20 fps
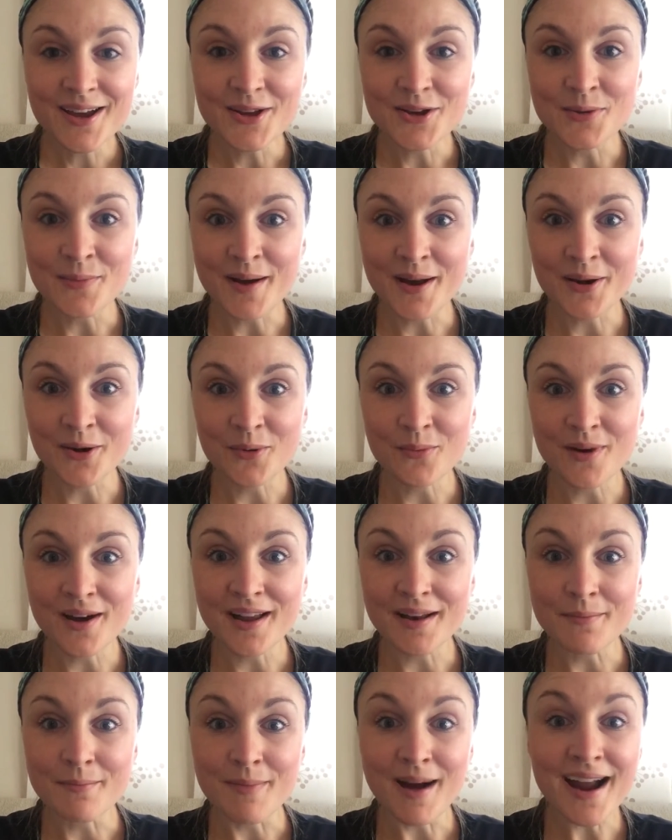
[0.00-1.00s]
no matter
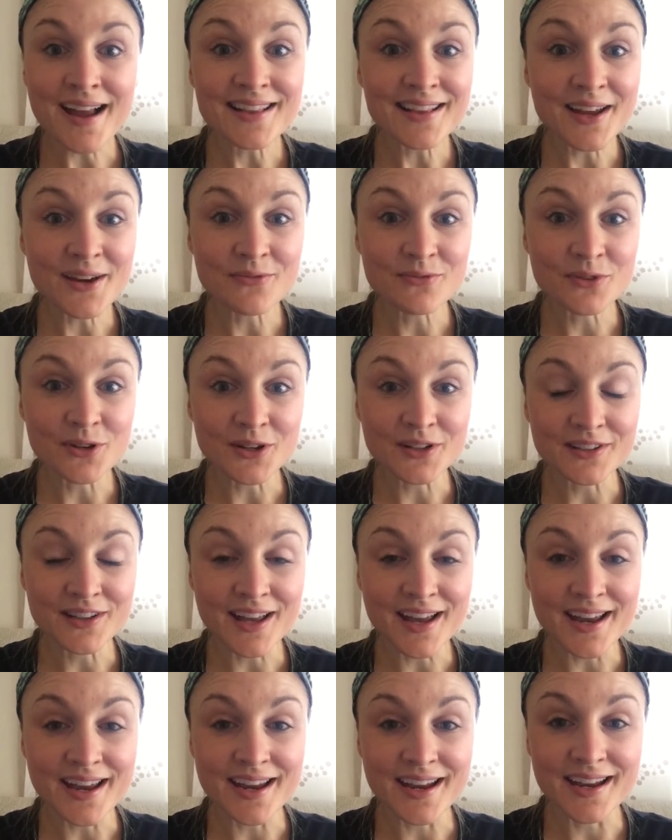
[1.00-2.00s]
what my life looked
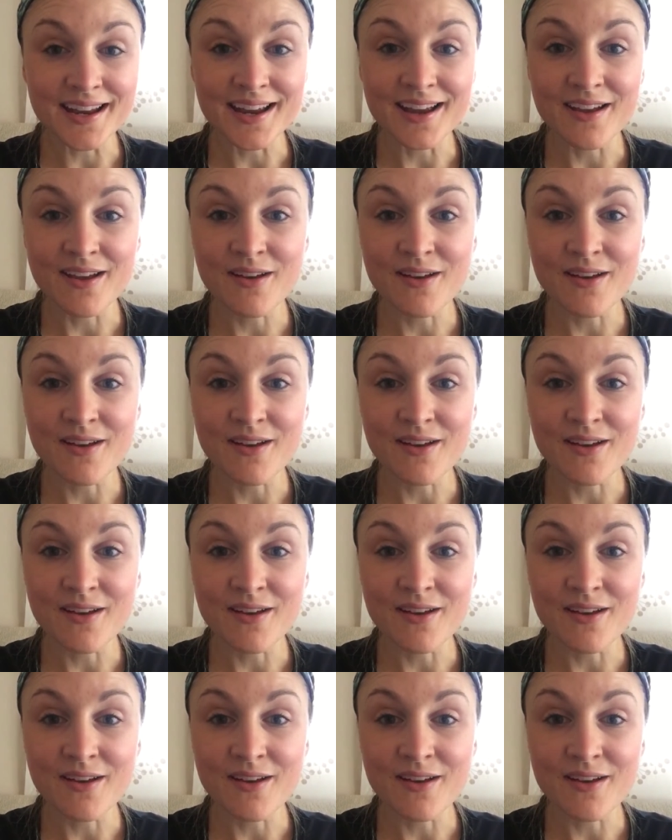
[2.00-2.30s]
like,